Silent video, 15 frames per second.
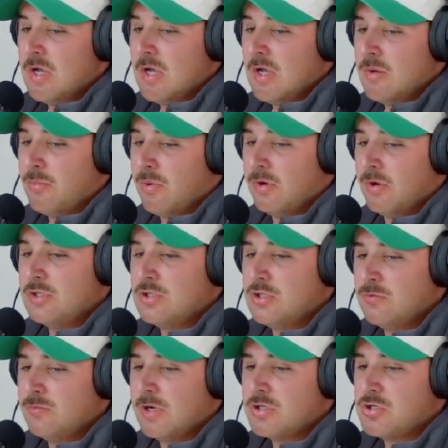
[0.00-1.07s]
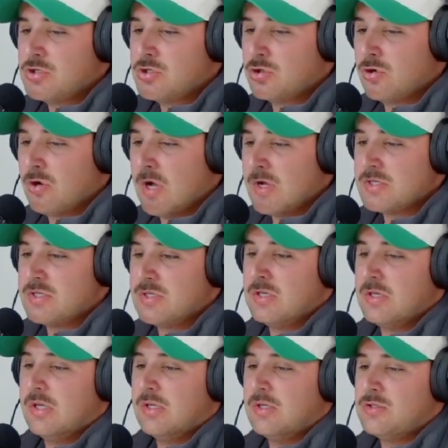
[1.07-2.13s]
putting too much trust
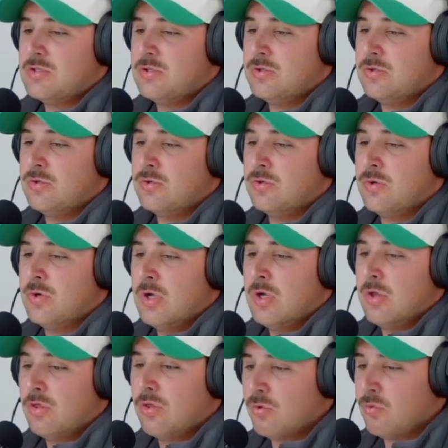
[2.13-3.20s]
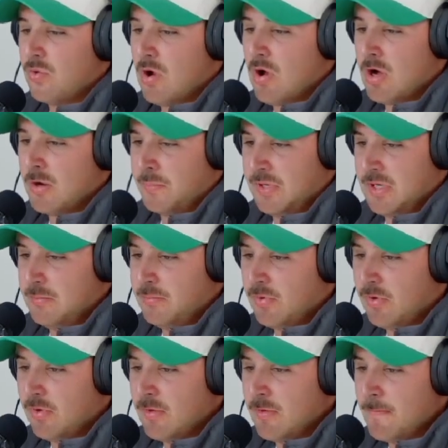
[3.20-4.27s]
into the wrong
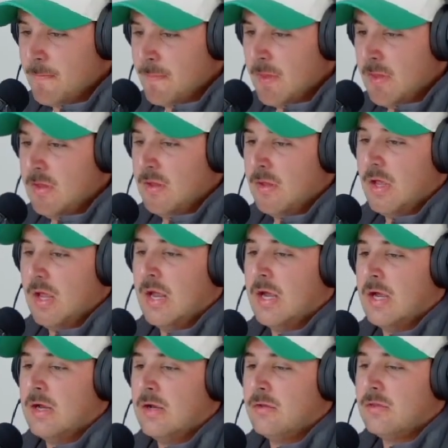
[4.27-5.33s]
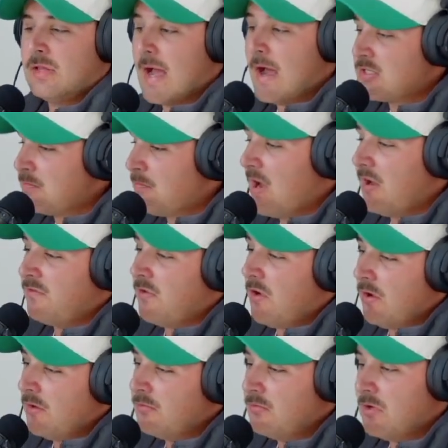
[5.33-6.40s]
people, and that's my
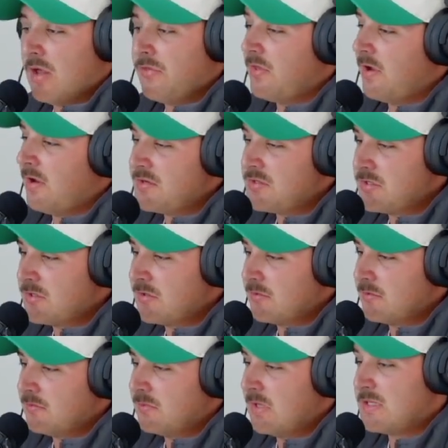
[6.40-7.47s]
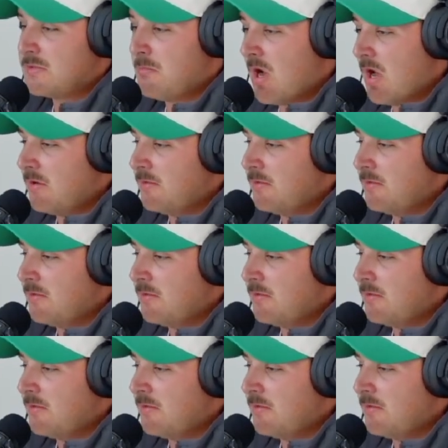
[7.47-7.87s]
fault, not theirs. That's mine.